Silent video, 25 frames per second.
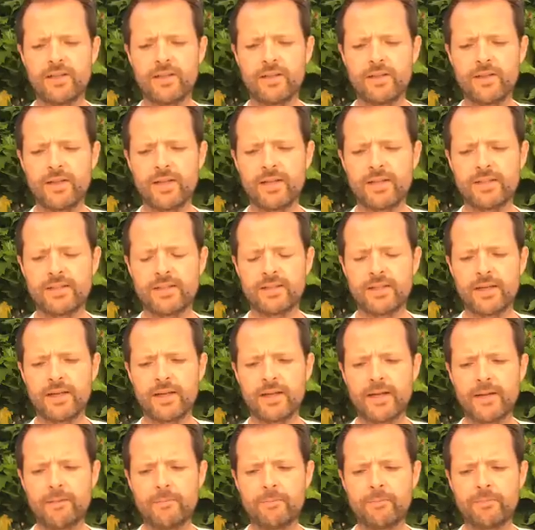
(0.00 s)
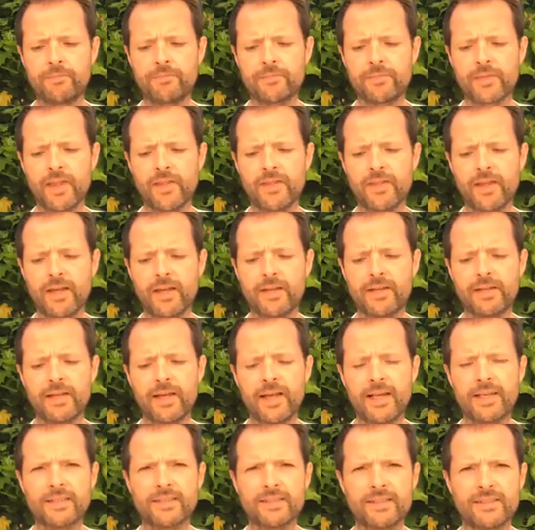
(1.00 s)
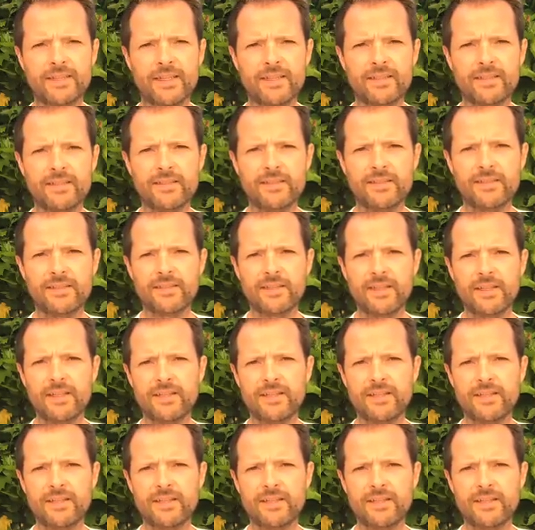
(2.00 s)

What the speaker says: that assists,